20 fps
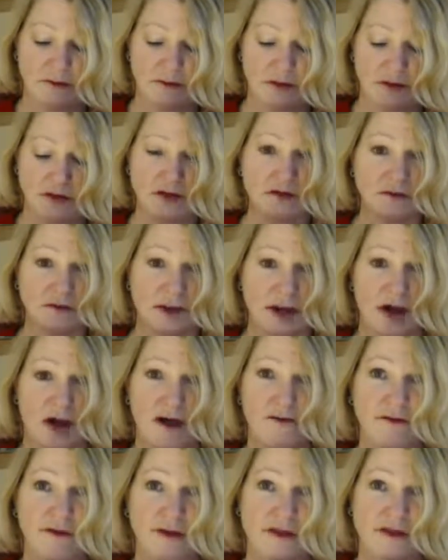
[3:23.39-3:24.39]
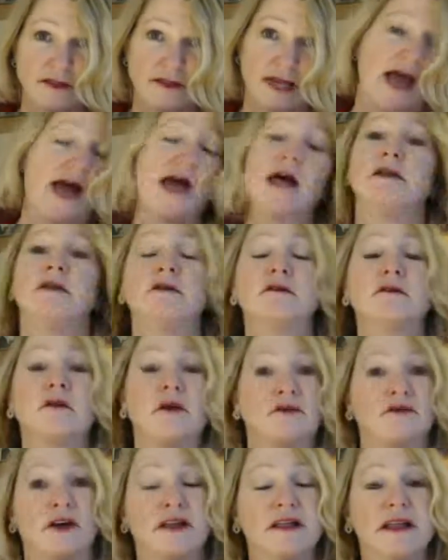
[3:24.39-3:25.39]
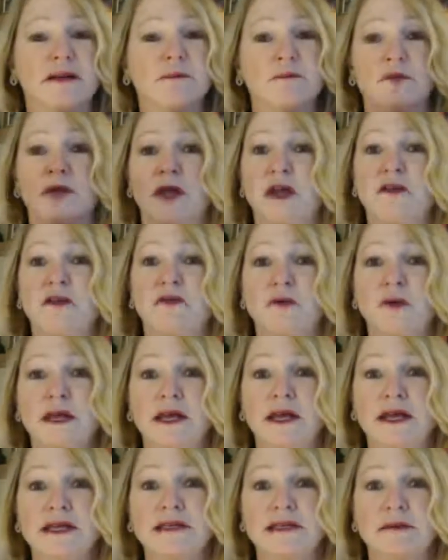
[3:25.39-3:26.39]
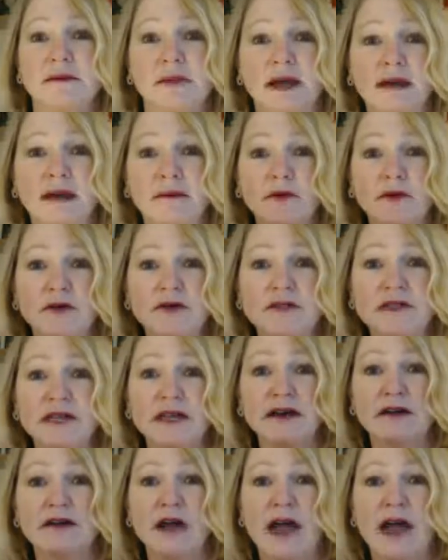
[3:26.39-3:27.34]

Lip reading: Well, this is my office, and quite frankly, it's really easy. My computer's here.